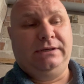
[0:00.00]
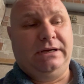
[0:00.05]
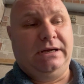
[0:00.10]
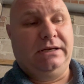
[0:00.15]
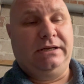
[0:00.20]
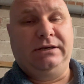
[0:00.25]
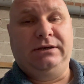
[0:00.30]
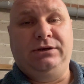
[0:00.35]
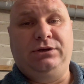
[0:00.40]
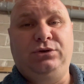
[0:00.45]
I
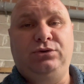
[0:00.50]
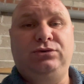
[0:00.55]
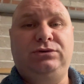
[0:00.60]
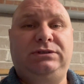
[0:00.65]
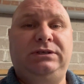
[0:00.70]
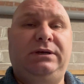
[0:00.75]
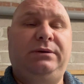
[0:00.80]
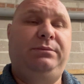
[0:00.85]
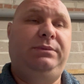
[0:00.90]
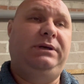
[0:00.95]
didn't use
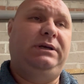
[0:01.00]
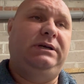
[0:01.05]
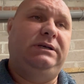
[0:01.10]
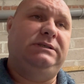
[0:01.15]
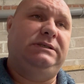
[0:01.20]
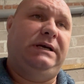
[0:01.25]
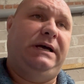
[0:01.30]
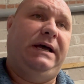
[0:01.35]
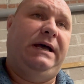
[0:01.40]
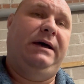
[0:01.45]
it
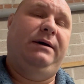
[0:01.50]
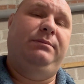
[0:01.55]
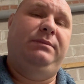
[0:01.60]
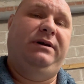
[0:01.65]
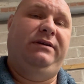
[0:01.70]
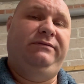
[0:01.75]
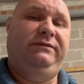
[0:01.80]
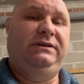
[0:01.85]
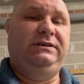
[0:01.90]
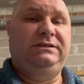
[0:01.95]
because I had
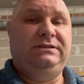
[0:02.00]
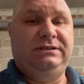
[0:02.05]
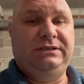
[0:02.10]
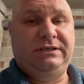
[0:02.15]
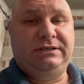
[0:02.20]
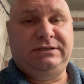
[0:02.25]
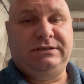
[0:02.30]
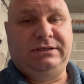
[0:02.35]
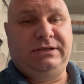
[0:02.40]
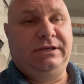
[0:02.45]
my
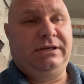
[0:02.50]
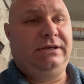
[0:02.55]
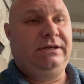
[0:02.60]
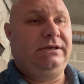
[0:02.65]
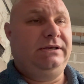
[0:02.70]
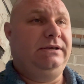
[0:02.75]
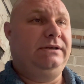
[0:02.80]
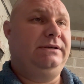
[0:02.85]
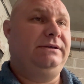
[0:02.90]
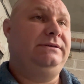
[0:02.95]

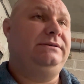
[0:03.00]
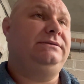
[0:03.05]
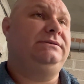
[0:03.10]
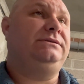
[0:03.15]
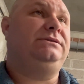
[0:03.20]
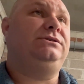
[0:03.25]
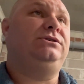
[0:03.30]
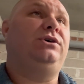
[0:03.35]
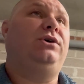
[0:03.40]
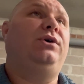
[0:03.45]
V60.
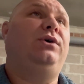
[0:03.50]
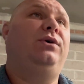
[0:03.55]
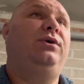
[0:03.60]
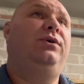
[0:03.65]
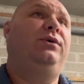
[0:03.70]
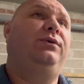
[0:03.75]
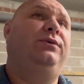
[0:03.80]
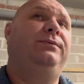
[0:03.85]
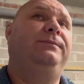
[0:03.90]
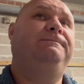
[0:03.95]

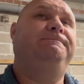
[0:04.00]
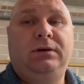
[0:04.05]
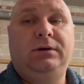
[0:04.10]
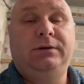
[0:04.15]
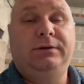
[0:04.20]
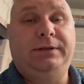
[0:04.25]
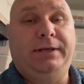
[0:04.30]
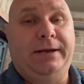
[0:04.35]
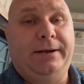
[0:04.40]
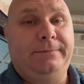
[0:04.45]
So
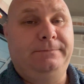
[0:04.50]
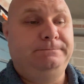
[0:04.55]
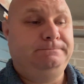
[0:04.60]
yeah,